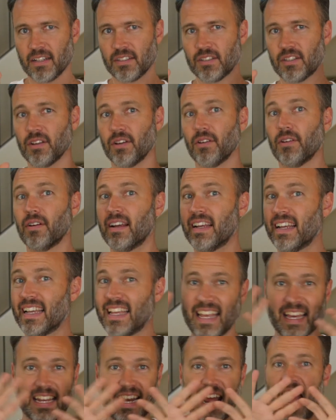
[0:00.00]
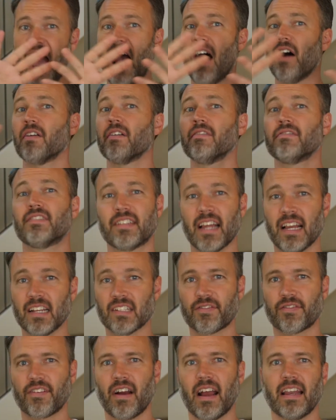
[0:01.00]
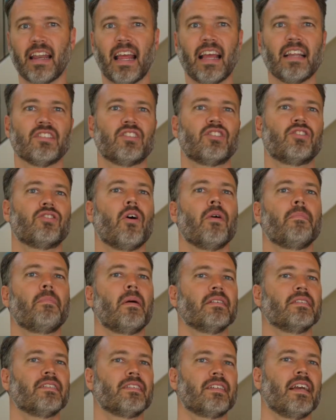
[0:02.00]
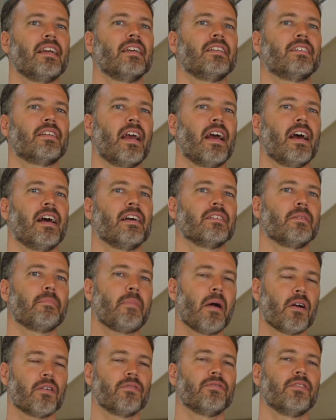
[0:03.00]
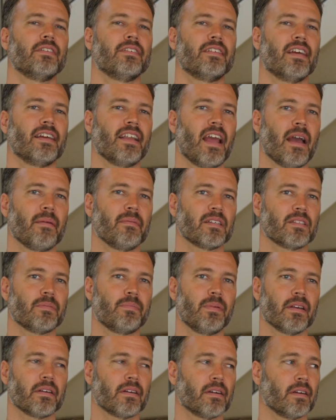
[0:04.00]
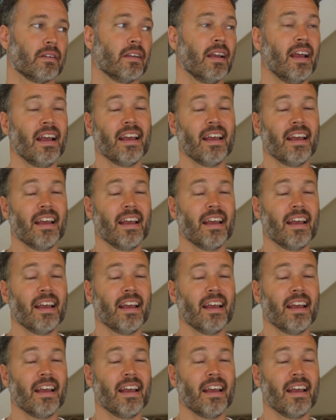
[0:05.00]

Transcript: to get out of stage fright and show up on stage as a powerful and dynamic speaker. And